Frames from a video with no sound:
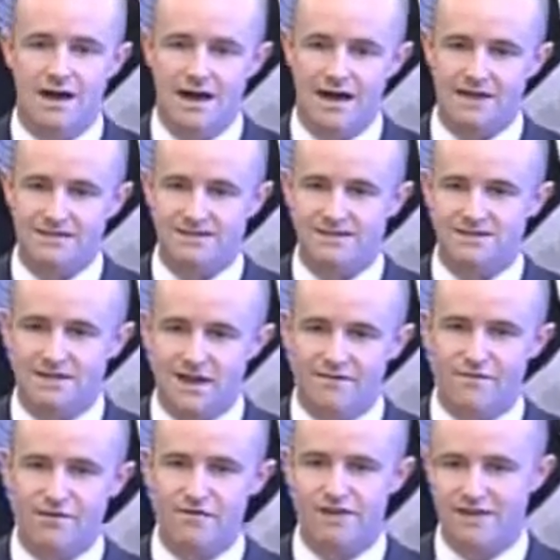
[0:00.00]
On
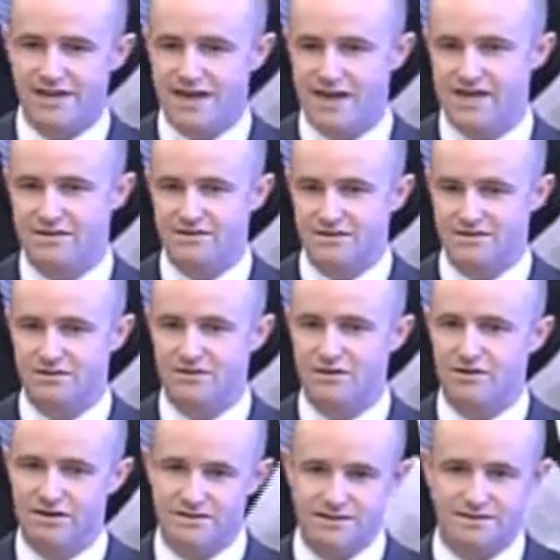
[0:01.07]
several occasions
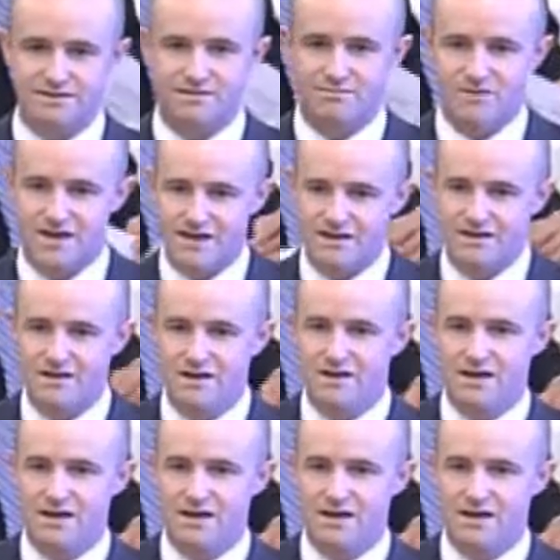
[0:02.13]
during this debate,